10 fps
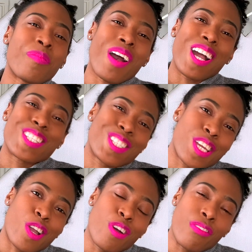back to Shae
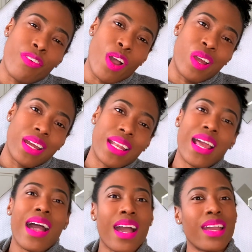Gone Foreign.
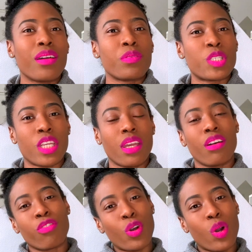I am Shae,
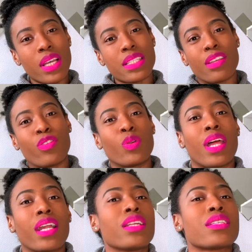of course. If you
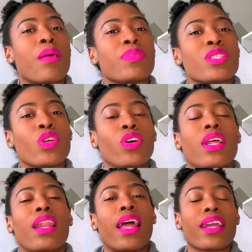like this episode,
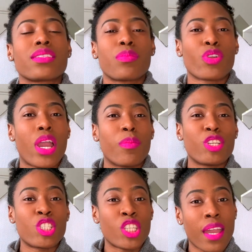like, subscribe, and
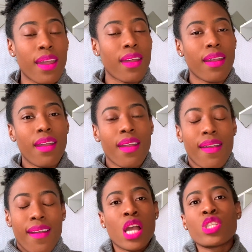share.
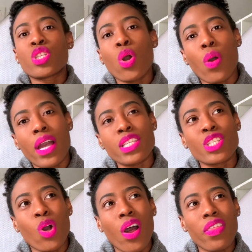So I
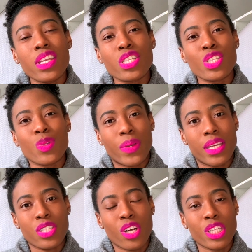saw this
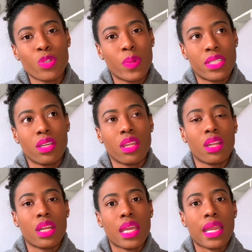tweet on Twitter the other
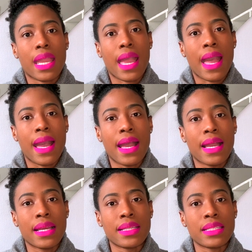day,
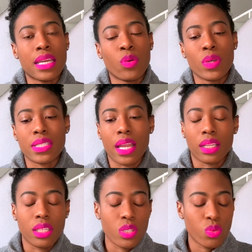and it was like
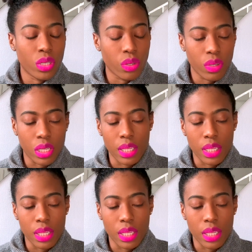these really, really